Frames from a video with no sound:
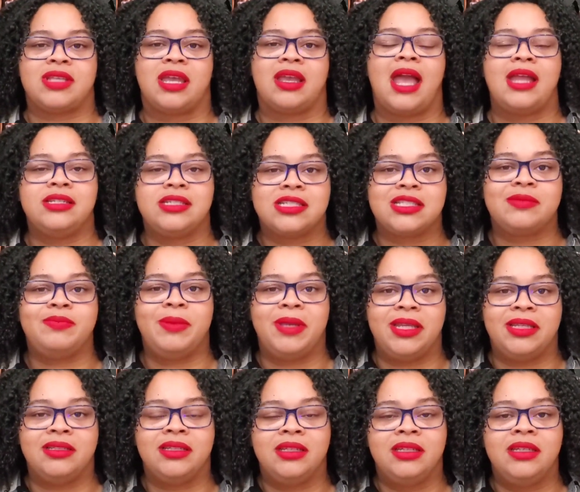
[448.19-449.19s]
Like I just
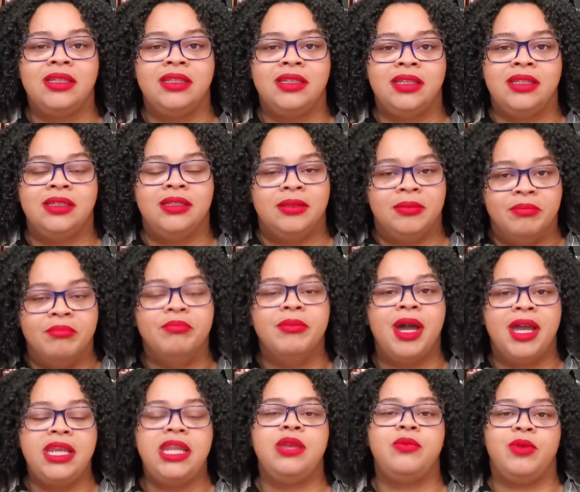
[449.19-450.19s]
spent
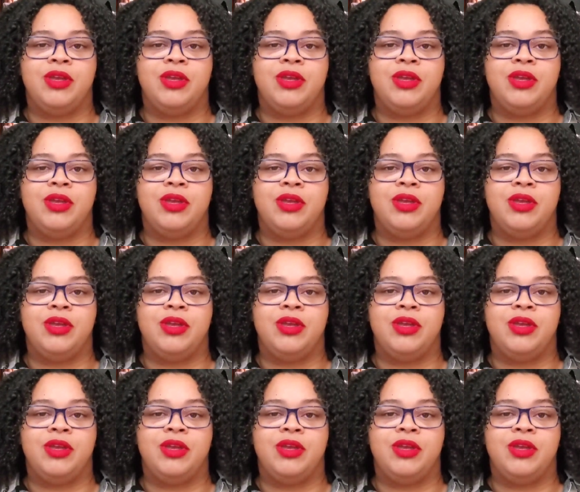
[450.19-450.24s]
money